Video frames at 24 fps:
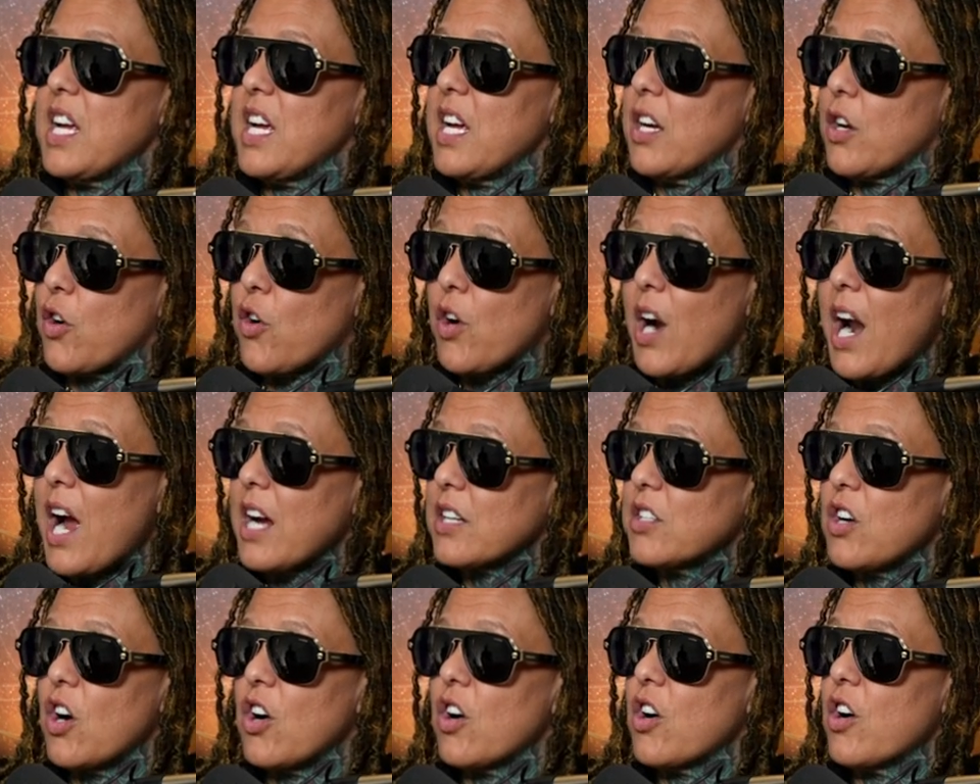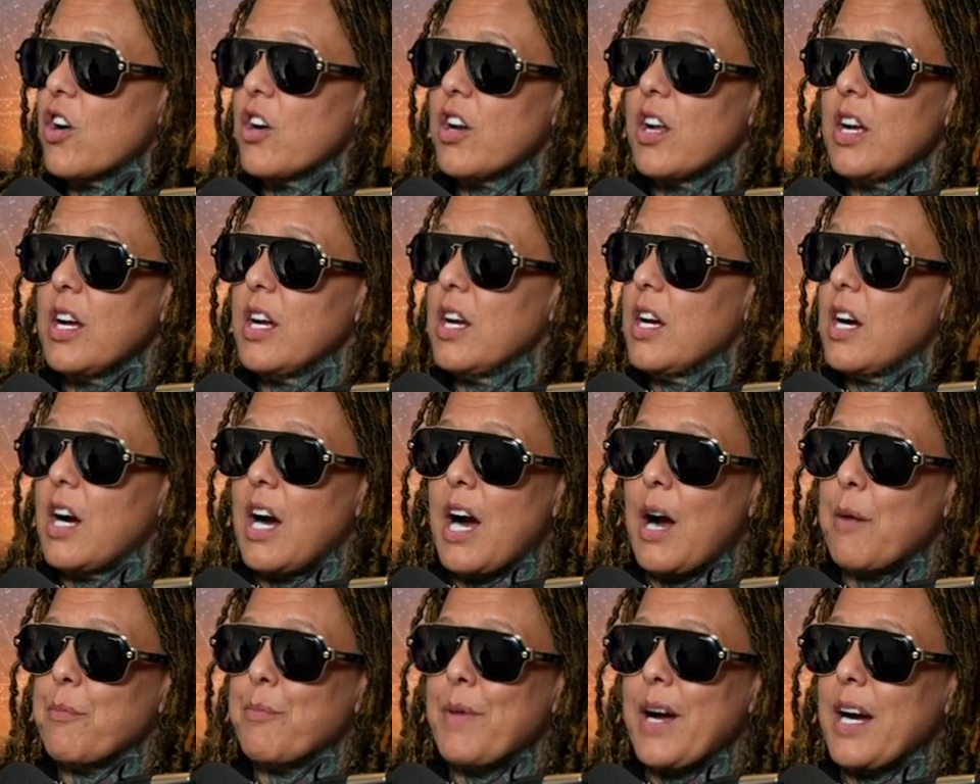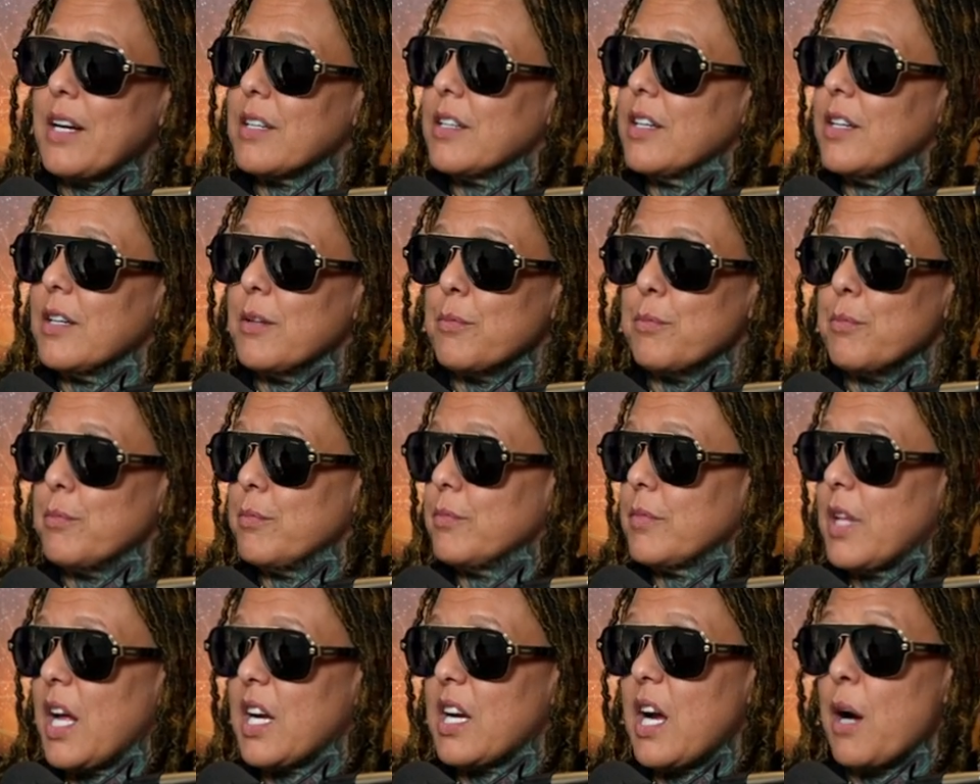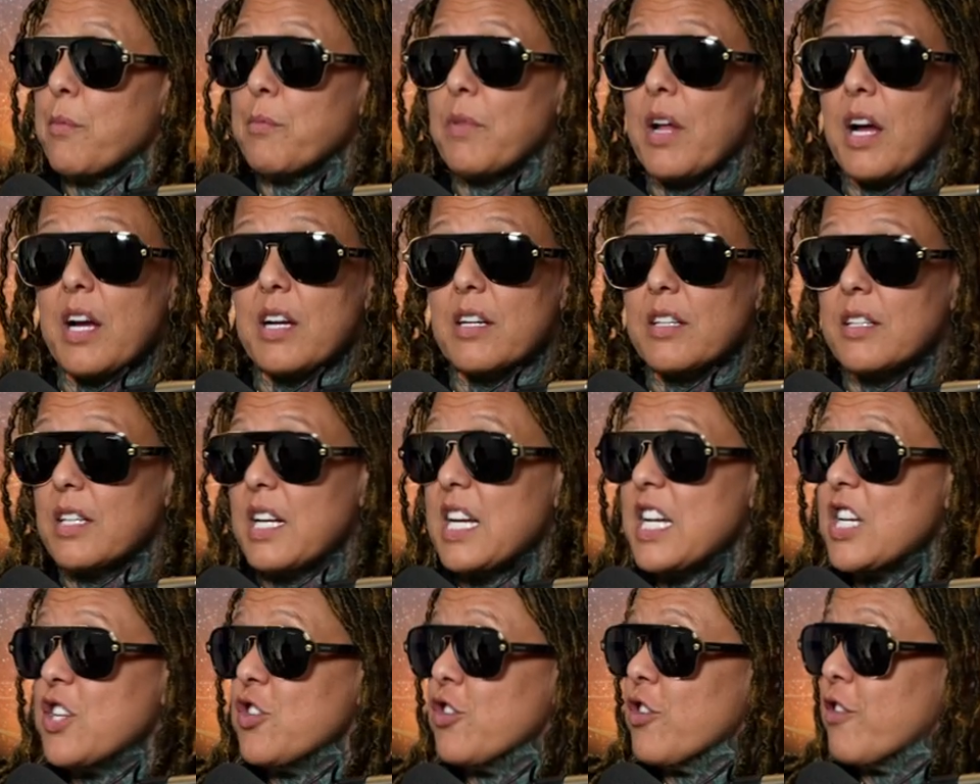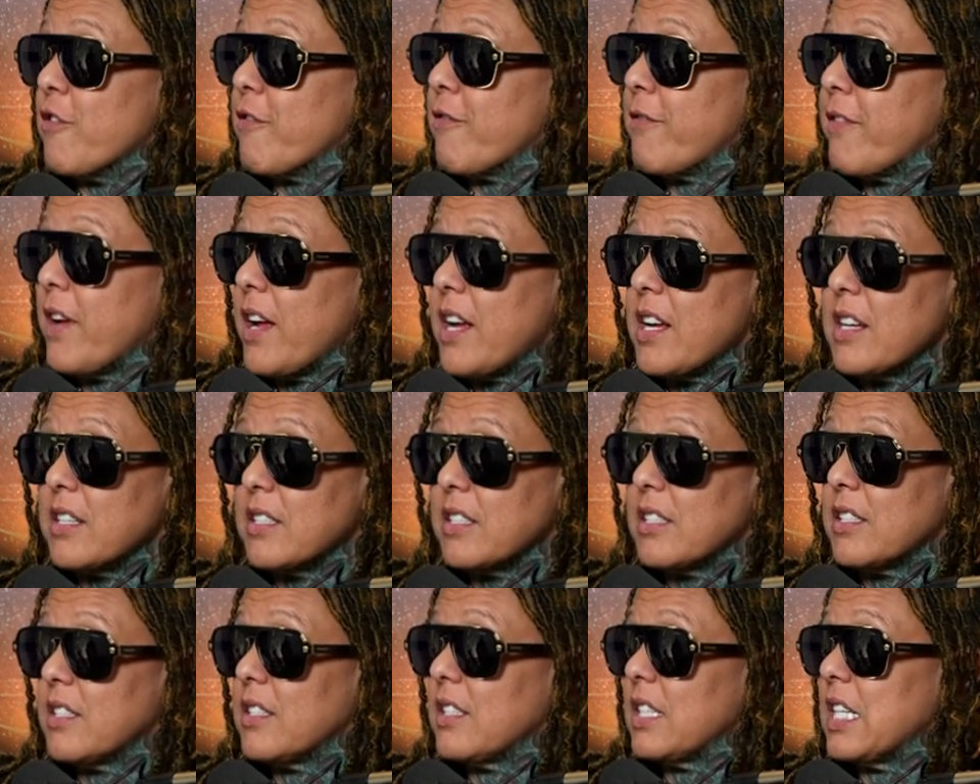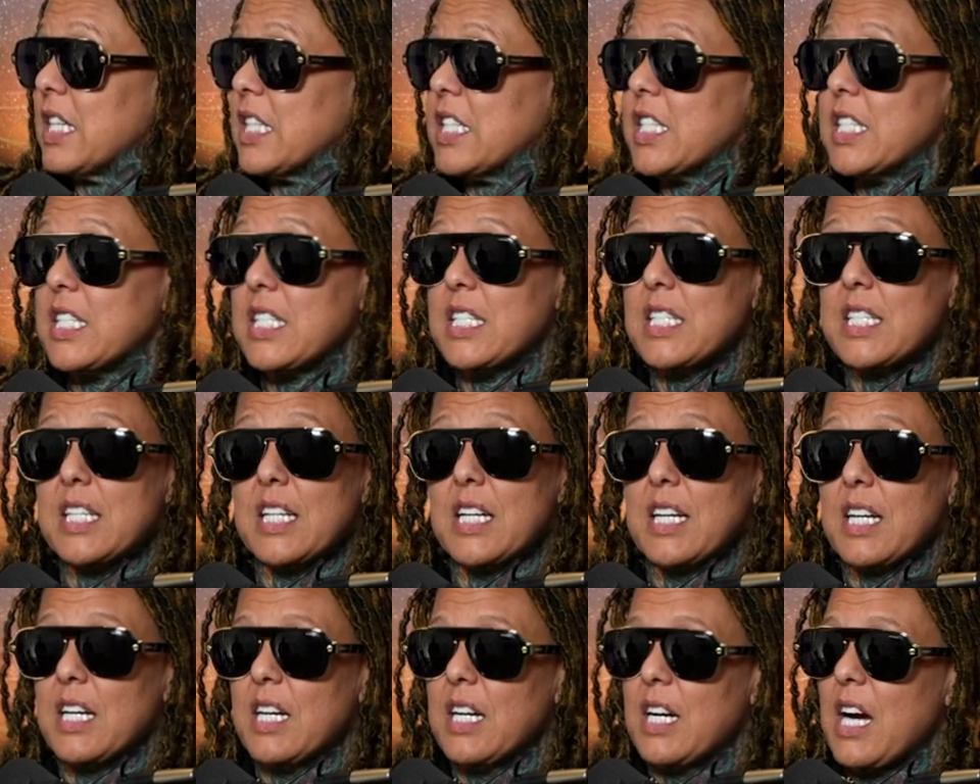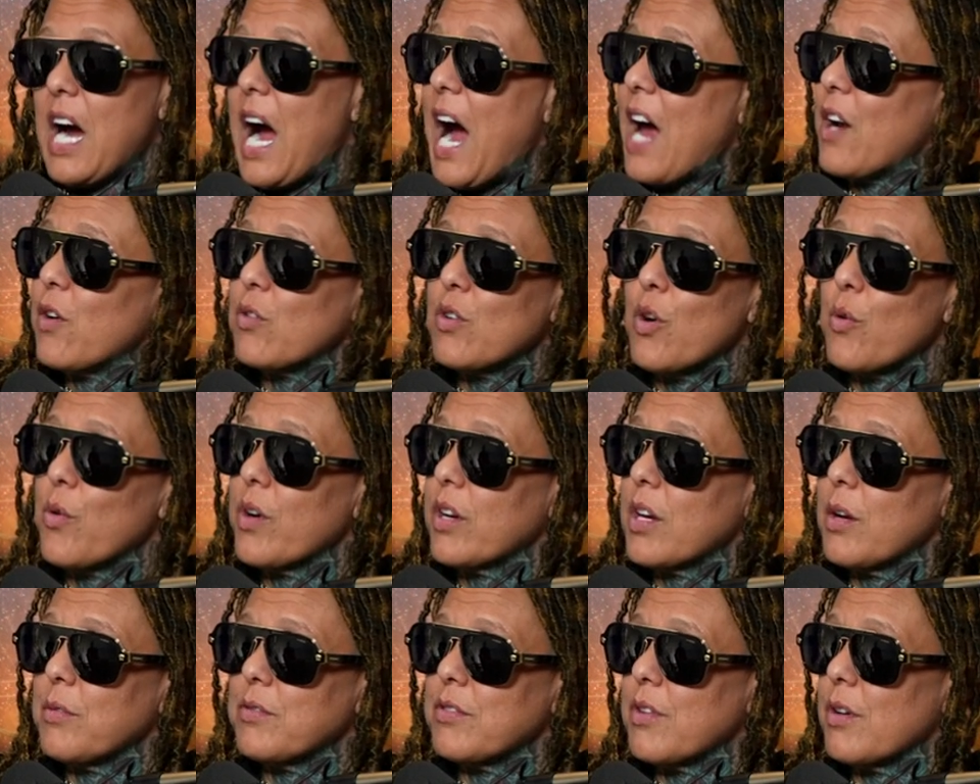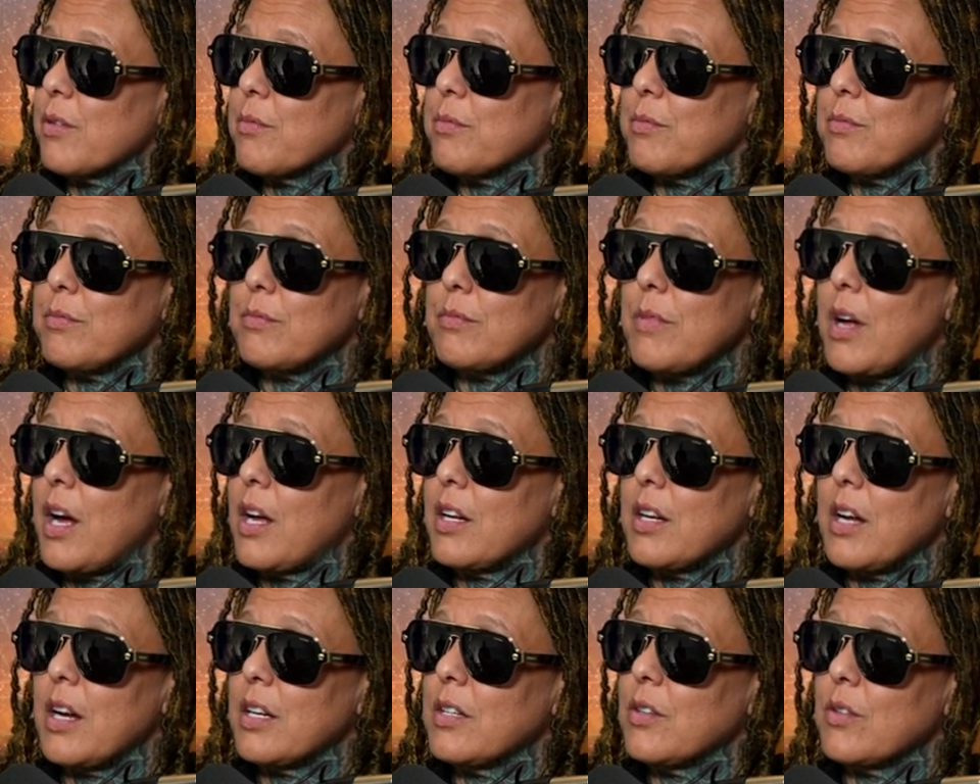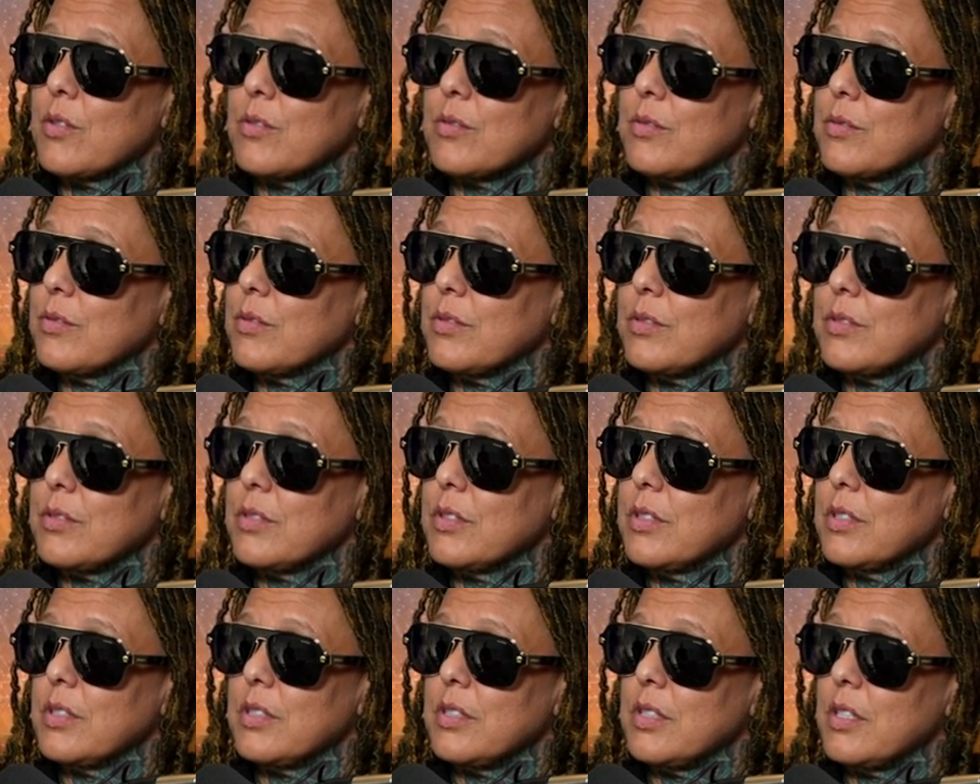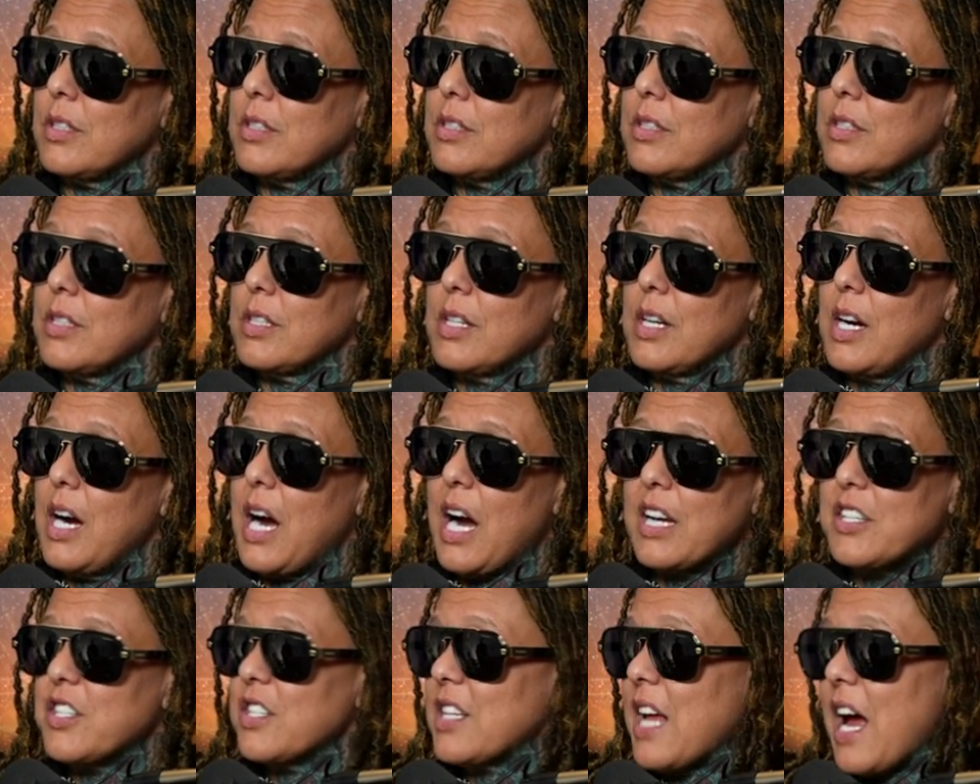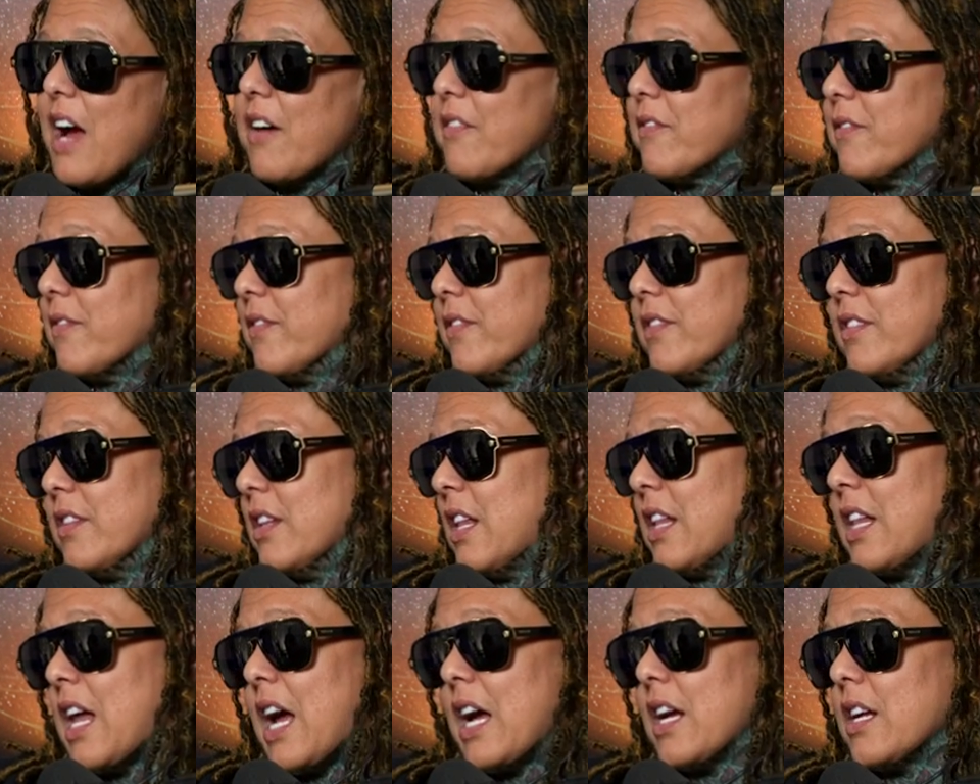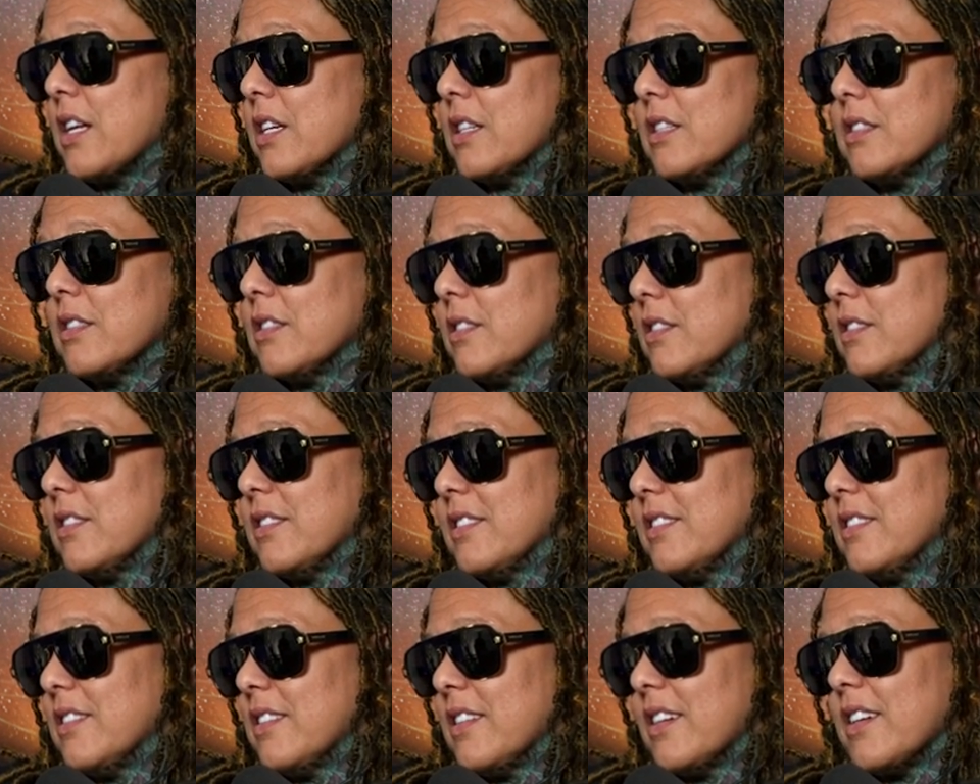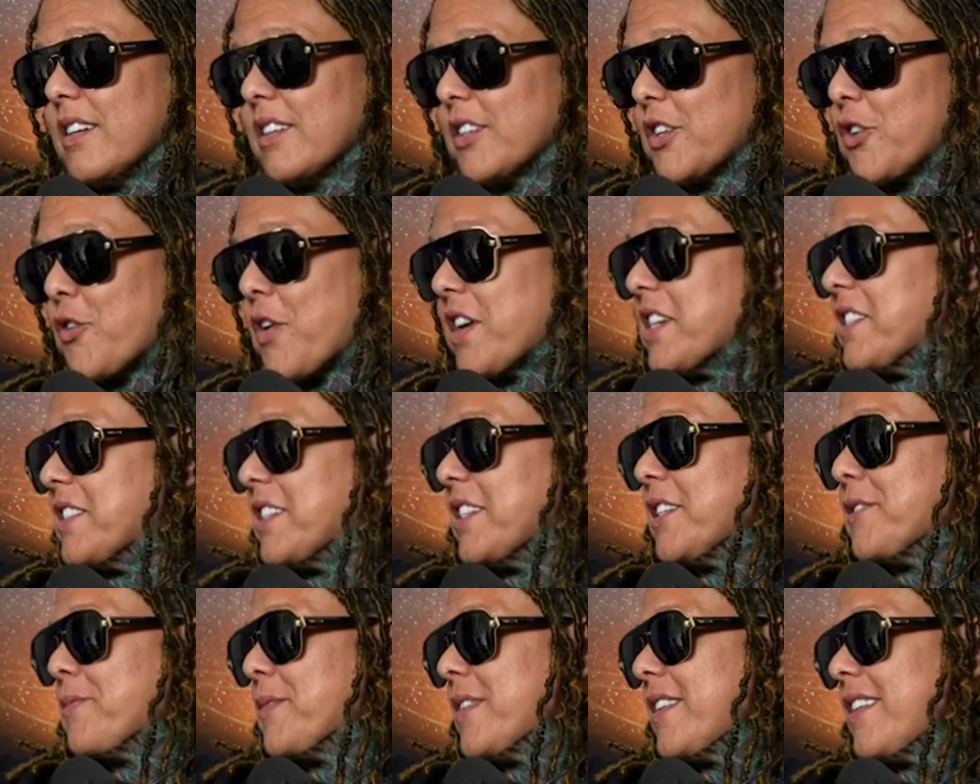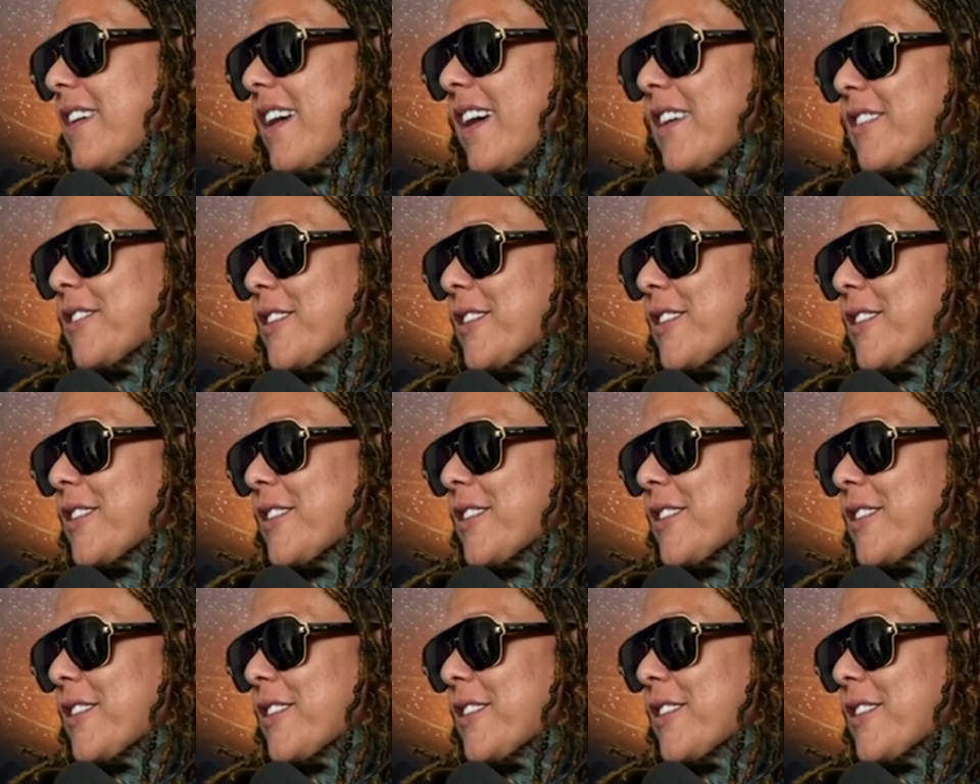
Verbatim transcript: hit, cracked hard, yeah. I'm back up. Yeah. Like I'm like in your face. It's I don't know where it comes from. I, mm. I don't. I just have that crazy in me. I